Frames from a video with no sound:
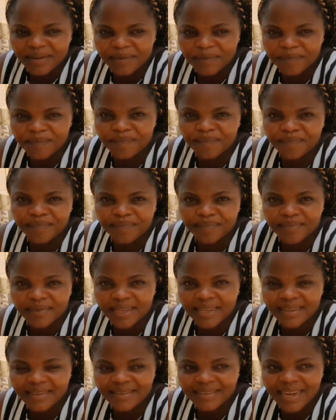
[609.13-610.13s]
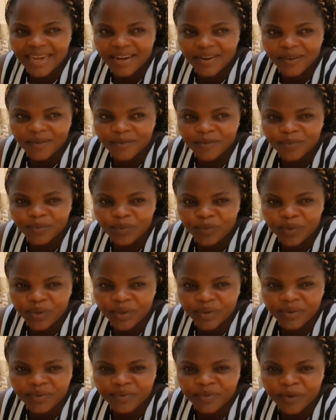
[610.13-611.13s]
it's kind of
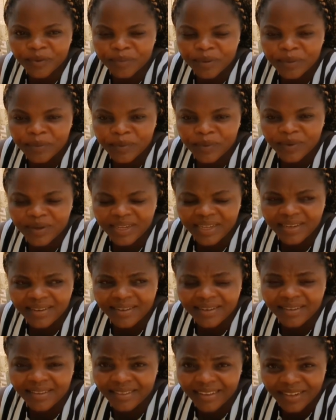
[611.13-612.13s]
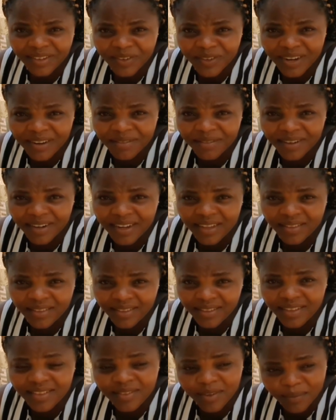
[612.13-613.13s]
weird for people in Central Africa to
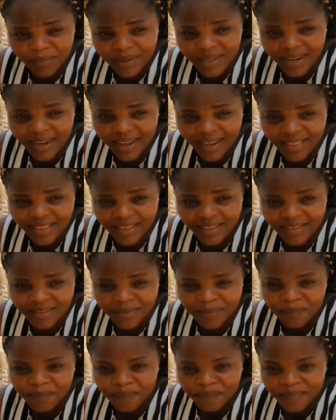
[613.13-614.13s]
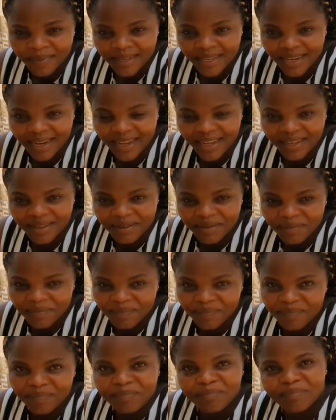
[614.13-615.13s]
eat something like this. Like,
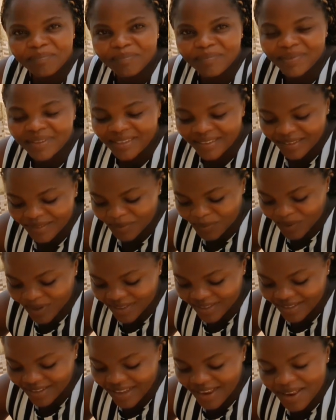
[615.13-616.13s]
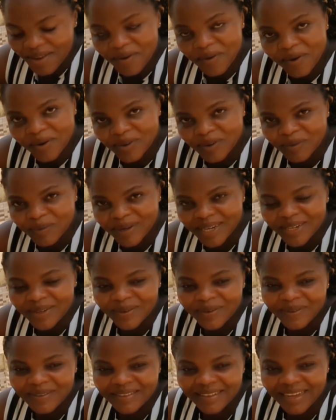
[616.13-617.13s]
this is practically raw
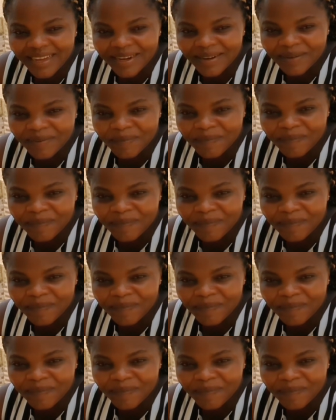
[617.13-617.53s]
tomatoes, and